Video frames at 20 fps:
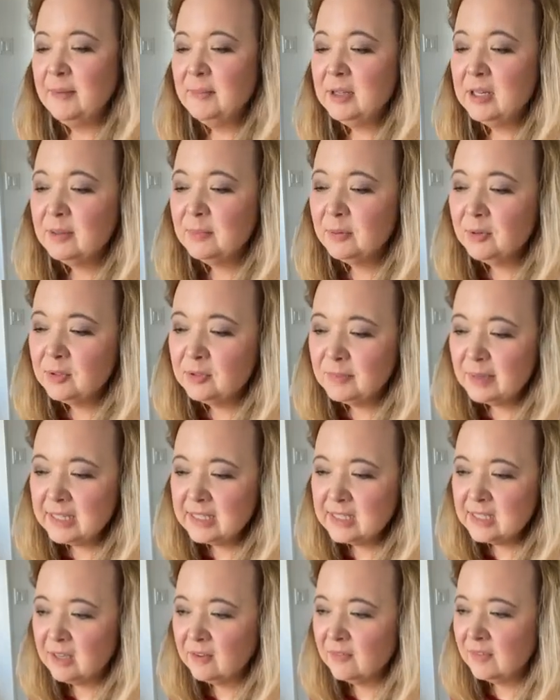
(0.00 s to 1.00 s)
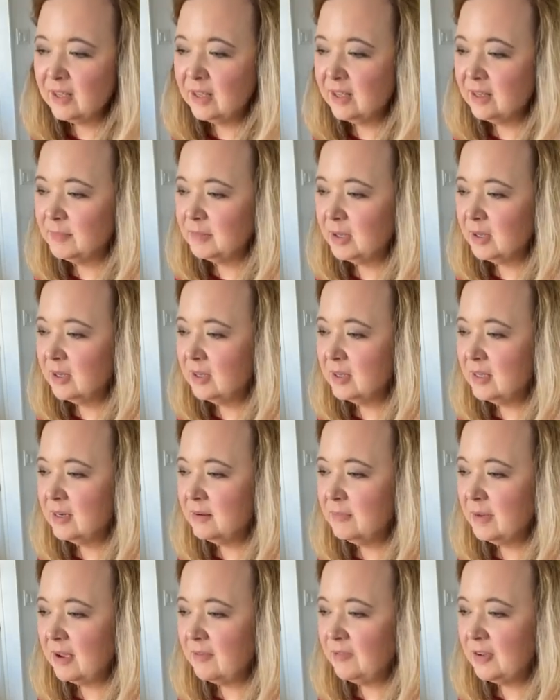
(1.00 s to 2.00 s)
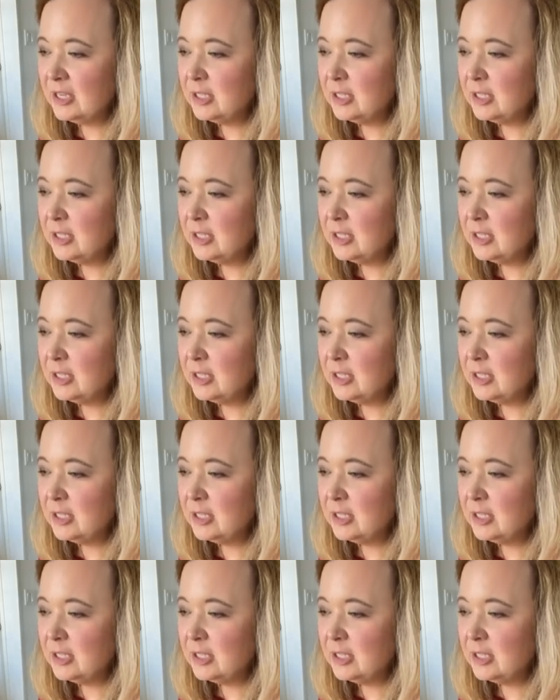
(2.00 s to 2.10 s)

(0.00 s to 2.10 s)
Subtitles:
I'm gonna pull myself up on my